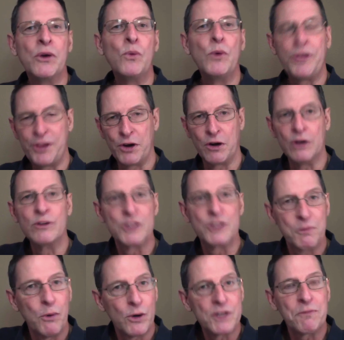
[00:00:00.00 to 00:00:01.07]
with your own
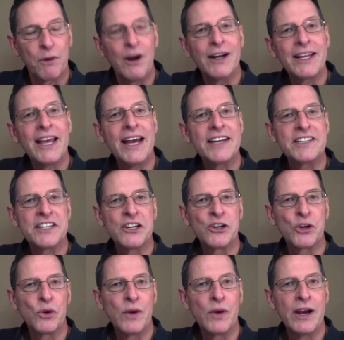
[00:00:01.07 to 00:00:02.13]
sports broadcasting
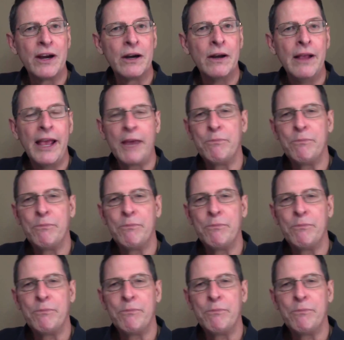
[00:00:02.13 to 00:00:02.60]
career